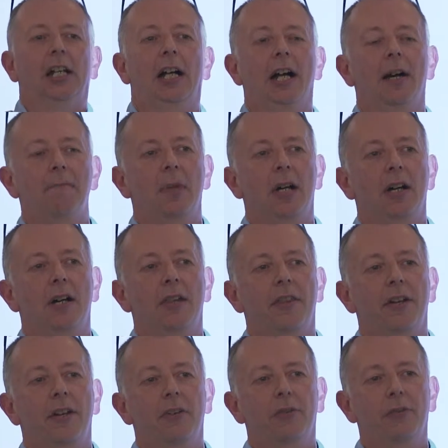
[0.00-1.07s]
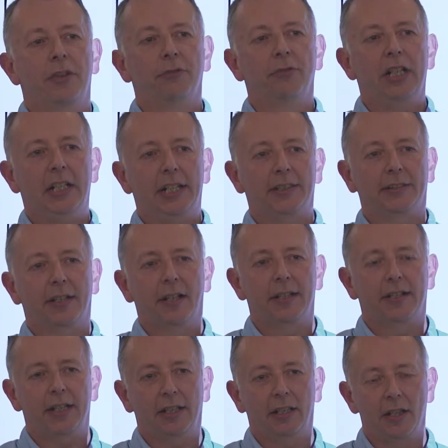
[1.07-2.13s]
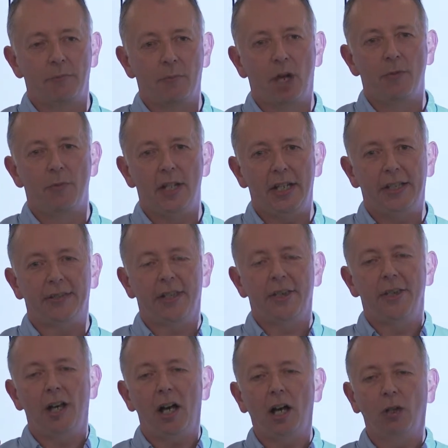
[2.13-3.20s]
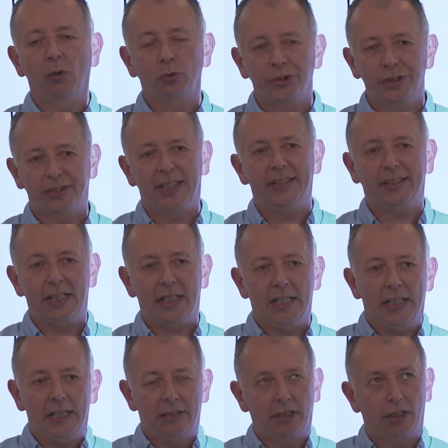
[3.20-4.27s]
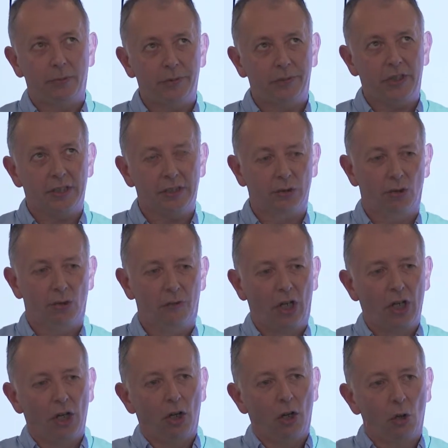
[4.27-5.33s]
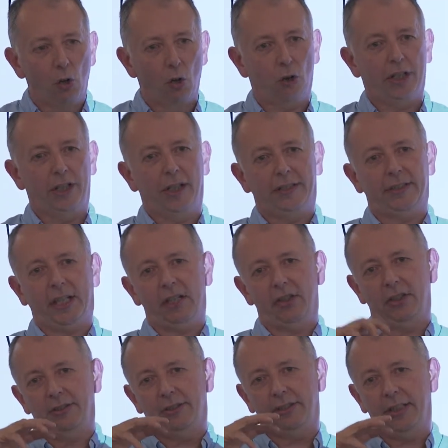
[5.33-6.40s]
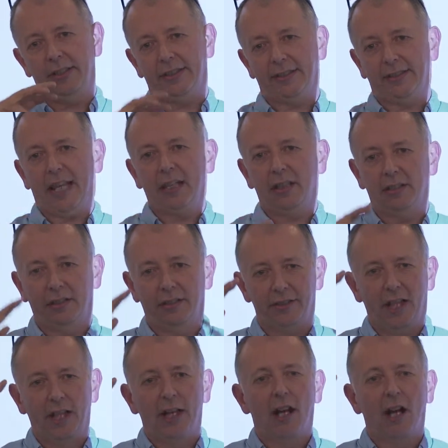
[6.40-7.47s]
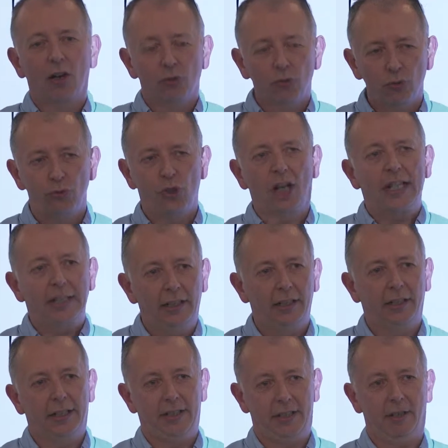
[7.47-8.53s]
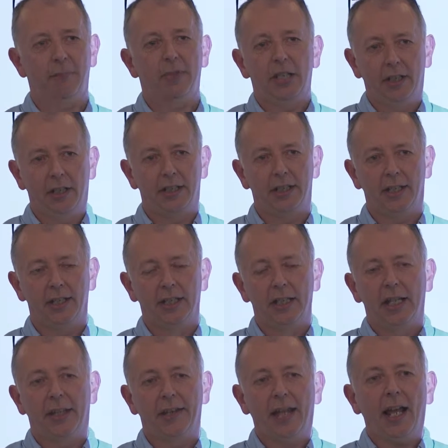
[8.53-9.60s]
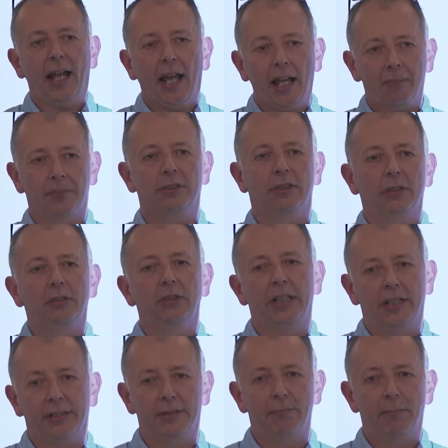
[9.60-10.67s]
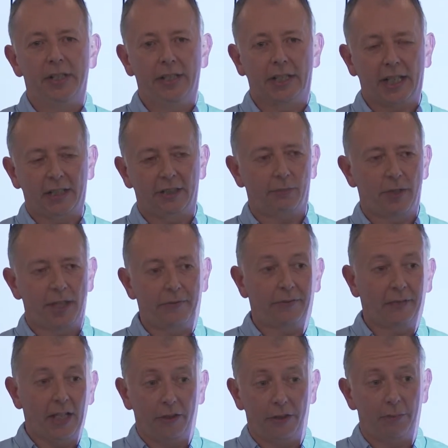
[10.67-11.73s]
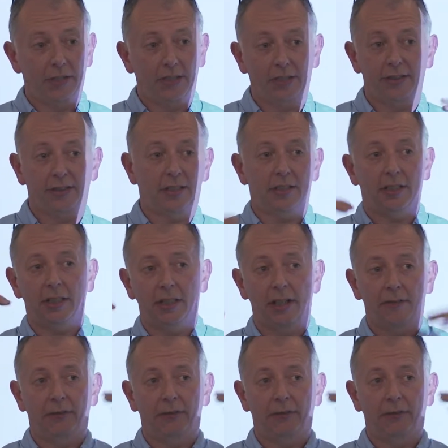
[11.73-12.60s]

The really exciting thing at the moment is the whole city, in terms of its sort of organisations and its sectors, are right lined up behind it. And that absolutely hasn't been the case with every other bidding city and